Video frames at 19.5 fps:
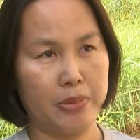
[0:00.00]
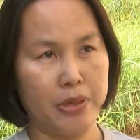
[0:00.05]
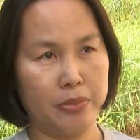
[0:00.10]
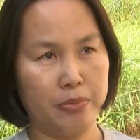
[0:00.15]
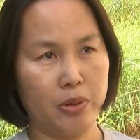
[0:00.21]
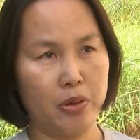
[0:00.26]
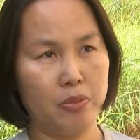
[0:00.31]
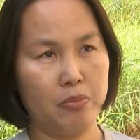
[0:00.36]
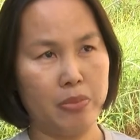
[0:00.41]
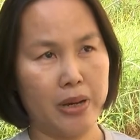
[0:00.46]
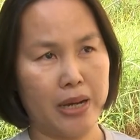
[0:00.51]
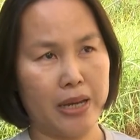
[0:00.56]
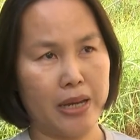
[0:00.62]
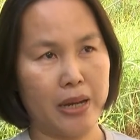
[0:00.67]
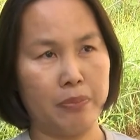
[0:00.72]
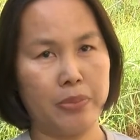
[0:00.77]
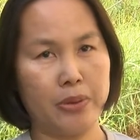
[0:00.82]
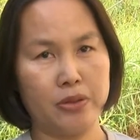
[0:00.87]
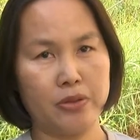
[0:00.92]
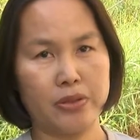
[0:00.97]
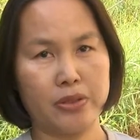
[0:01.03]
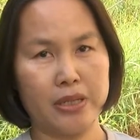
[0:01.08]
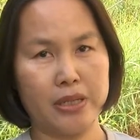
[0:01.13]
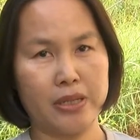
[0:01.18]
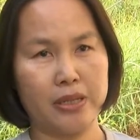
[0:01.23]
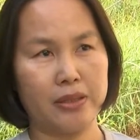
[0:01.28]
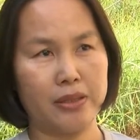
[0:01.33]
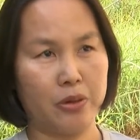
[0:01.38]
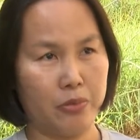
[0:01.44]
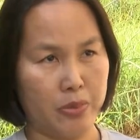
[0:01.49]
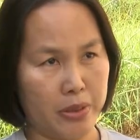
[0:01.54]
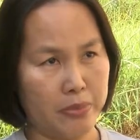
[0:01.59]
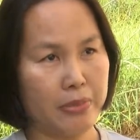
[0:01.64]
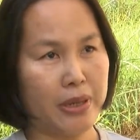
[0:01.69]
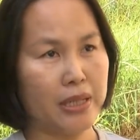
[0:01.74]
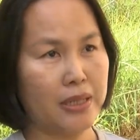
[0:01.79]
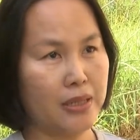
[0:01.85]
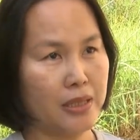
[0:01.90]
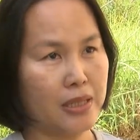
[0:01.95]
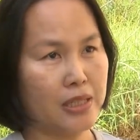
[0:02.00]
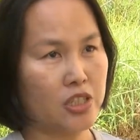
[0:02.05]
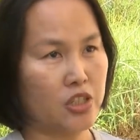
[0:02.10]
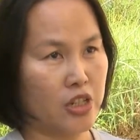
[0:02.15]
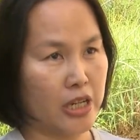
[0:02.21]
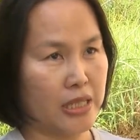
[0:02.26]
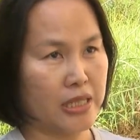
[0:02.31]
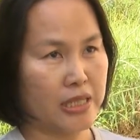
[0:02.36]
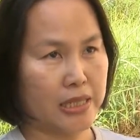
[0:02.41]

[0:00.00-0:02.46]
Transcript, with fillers: people by abusing the women in Shan